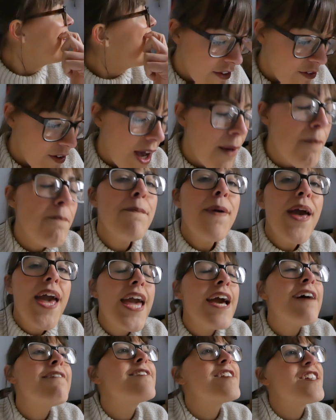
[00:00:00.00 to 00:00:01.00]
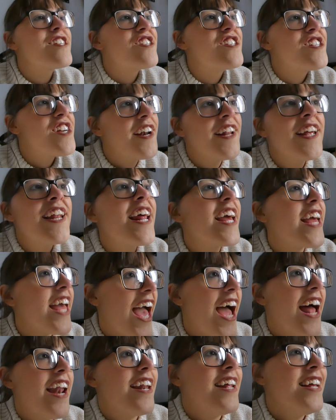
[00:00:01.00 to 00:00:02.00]
So I may have just done it
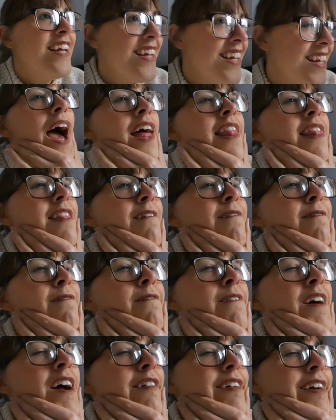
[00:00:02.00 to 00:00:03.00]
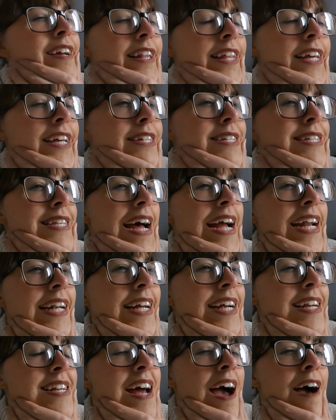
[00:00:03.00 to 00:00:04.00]
again. At the very least, I'd
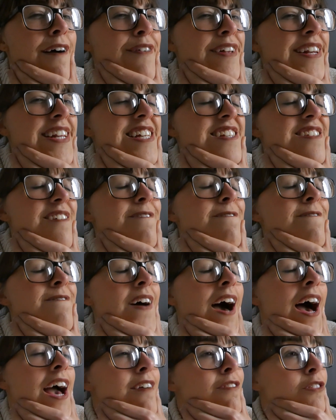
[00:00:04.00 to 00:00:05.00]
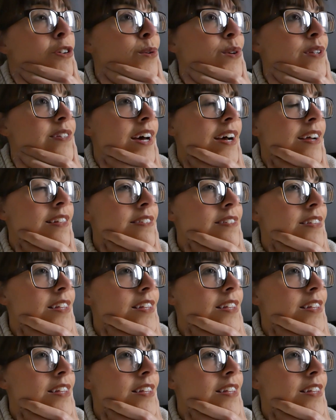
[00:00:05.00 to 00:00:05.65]
like to have at least 5 new designs